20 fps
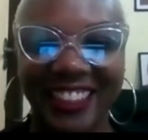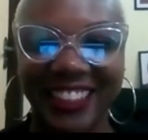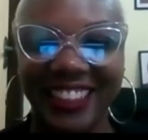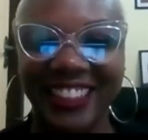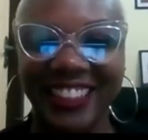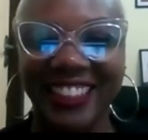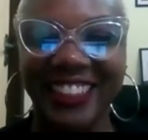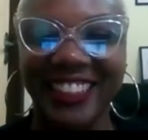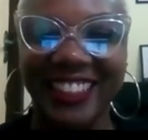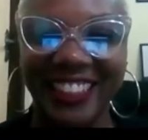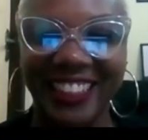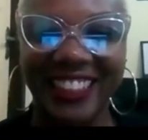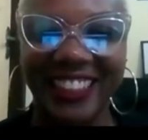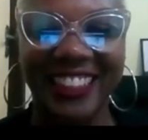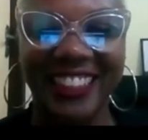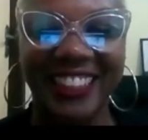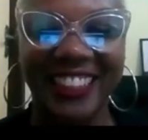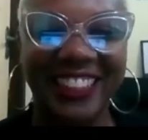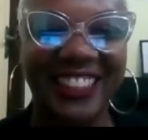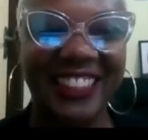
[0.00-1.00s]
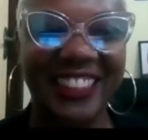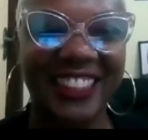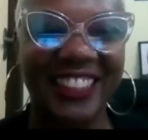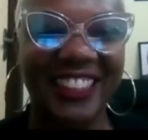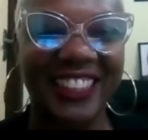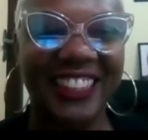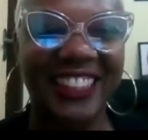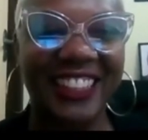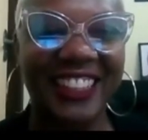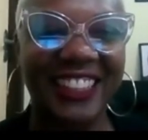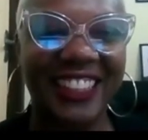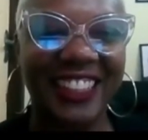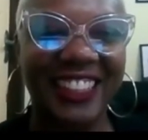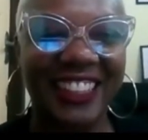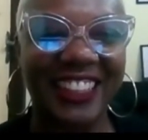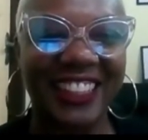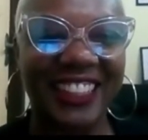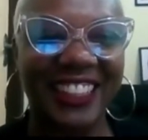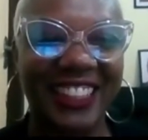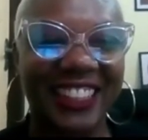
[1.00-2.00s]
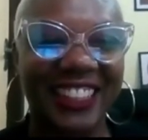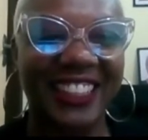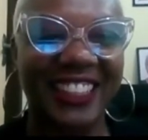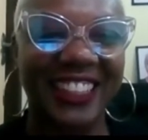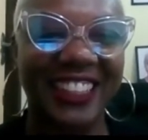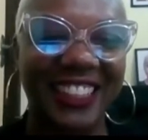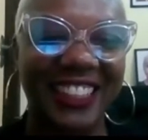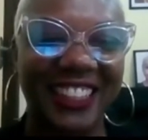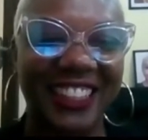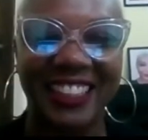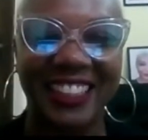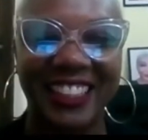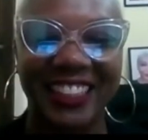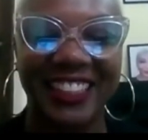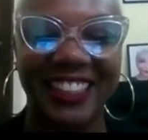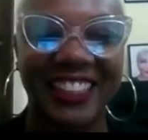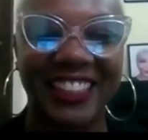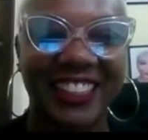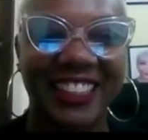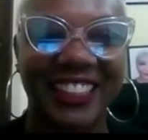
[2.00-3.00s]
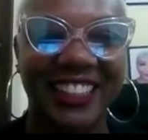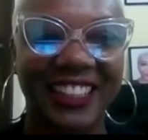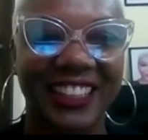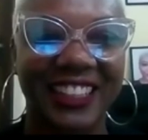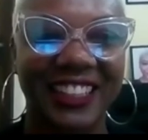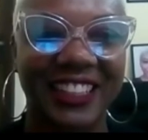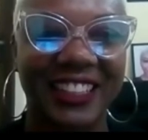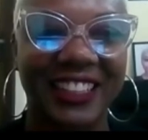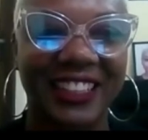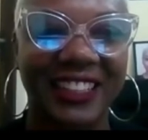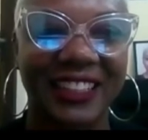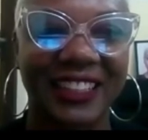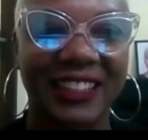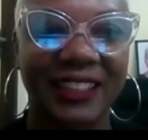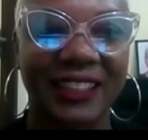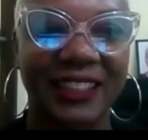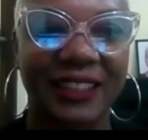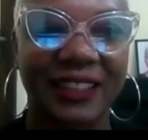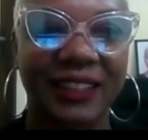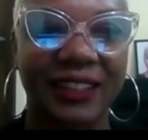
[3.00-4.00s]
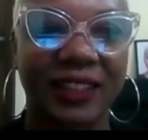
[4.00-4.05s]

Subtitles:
This person isn't speaking.